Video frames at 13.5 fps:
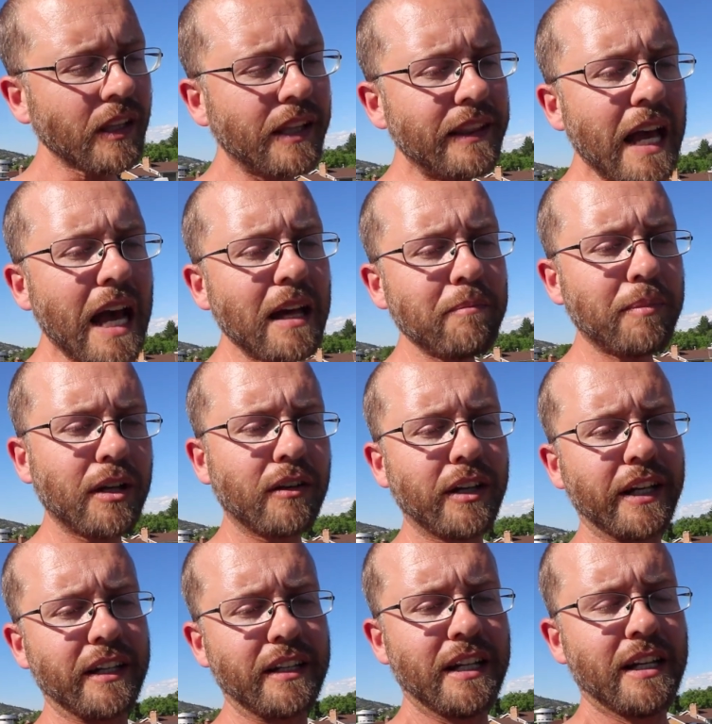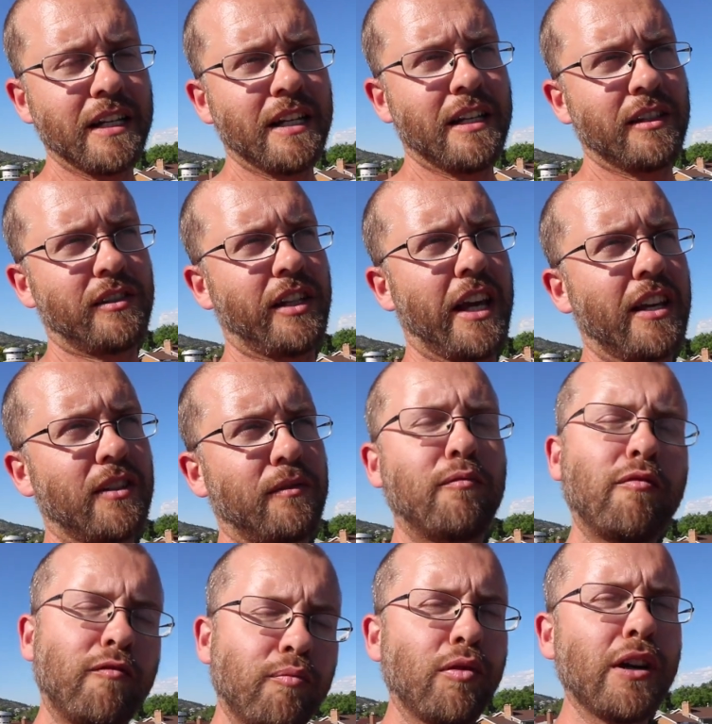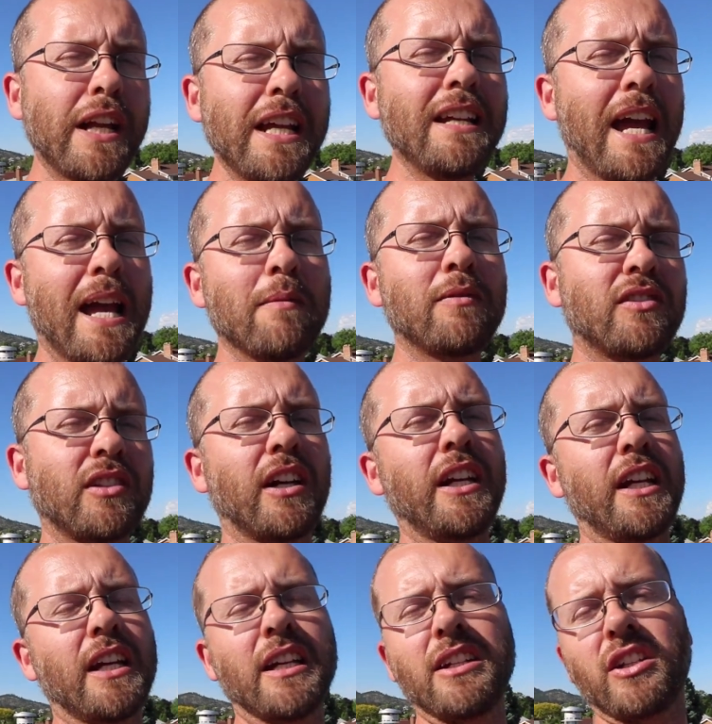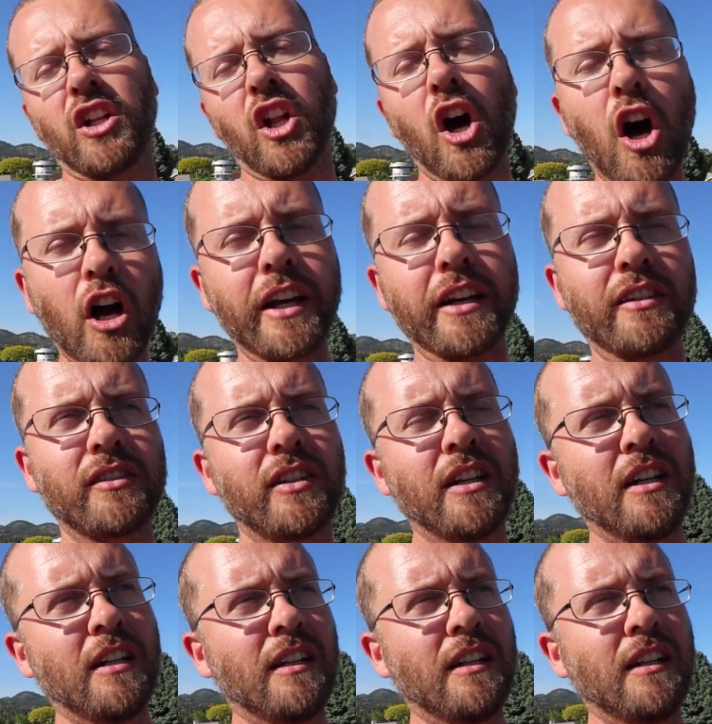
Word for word: And that period stays pretty damn sunny until August.